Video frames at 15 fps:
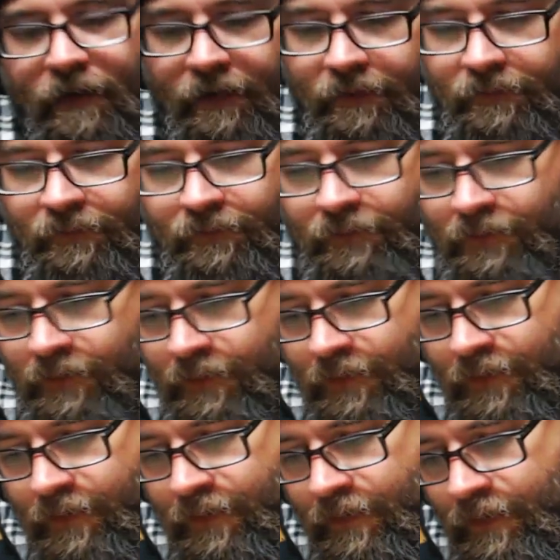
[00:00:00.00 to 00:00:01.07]
and
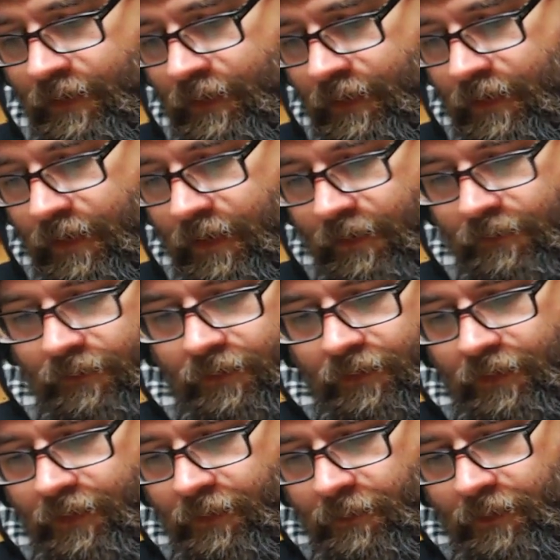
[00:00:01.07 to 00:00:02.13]
I
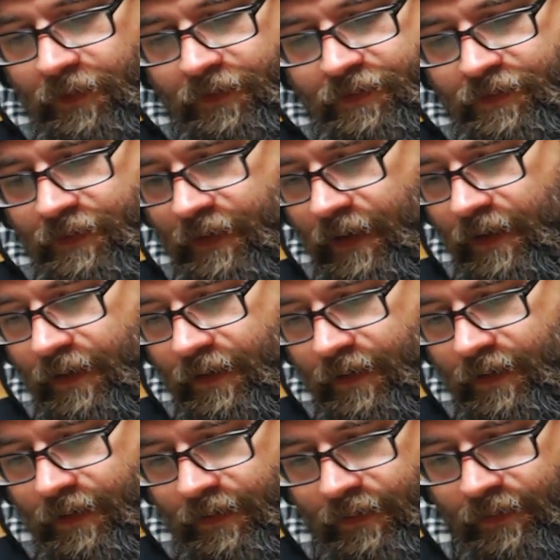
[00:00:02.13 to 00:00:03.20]
really wish that
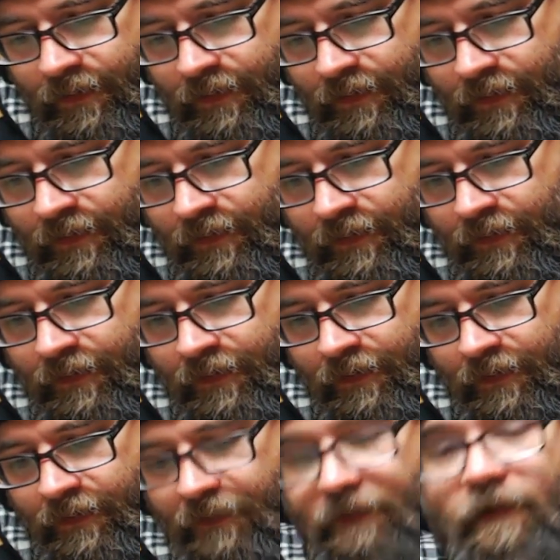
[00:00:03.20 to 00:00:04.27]

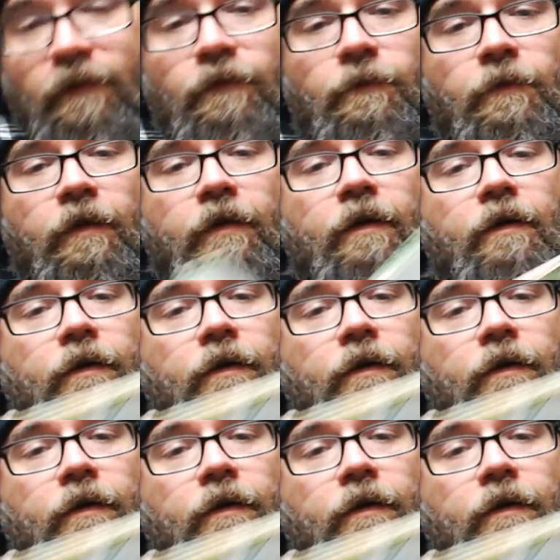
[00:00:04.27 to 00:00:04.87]
these would have